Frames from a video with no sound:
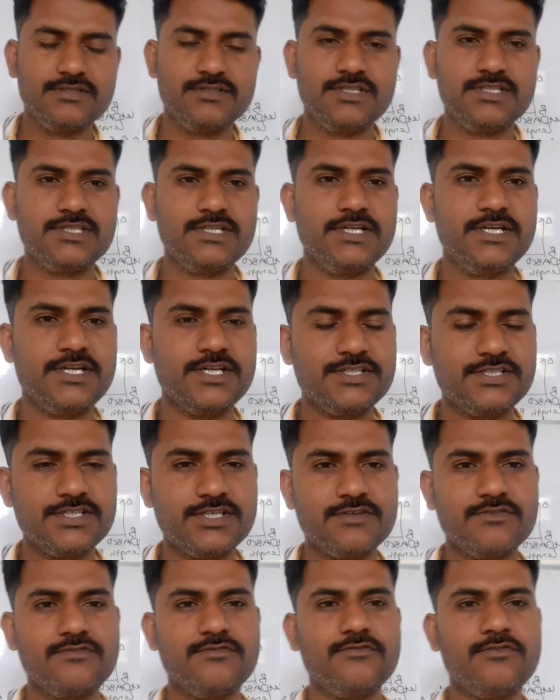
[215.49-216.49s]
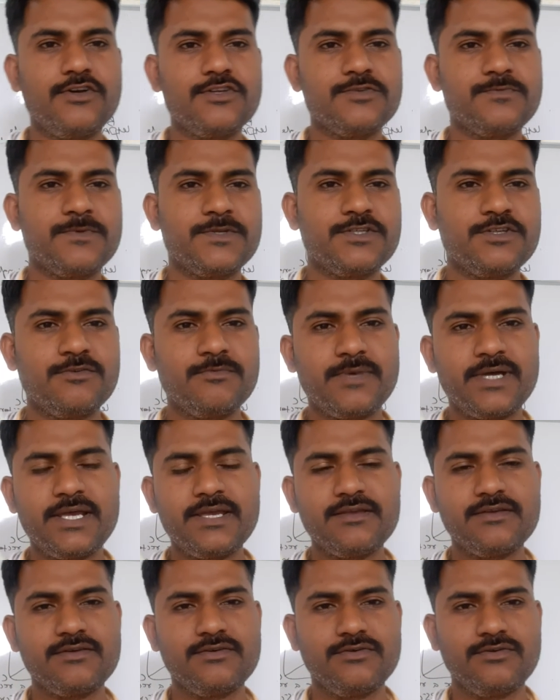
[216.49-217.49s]
This literature was preserved
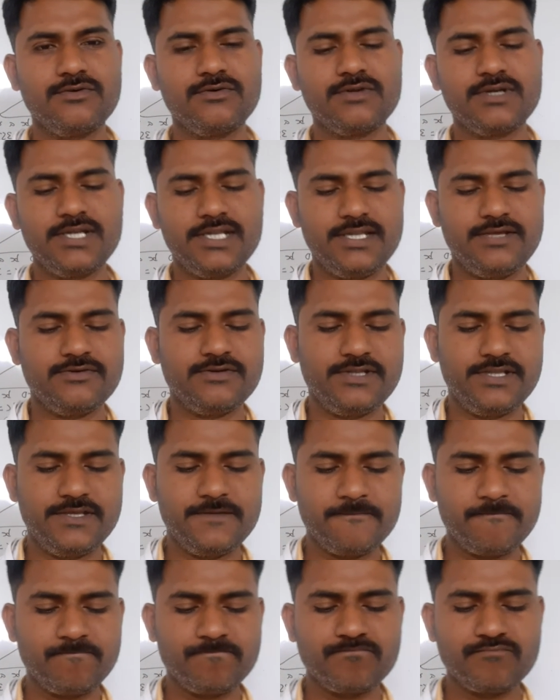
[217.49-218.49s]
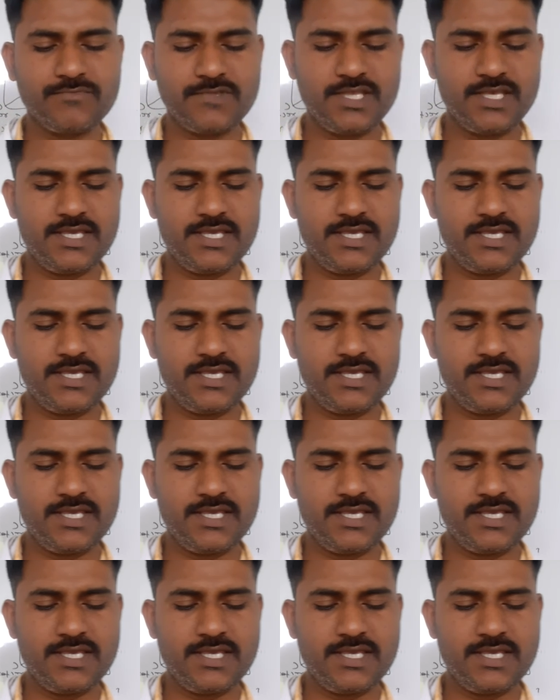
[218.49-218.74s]
by orally only.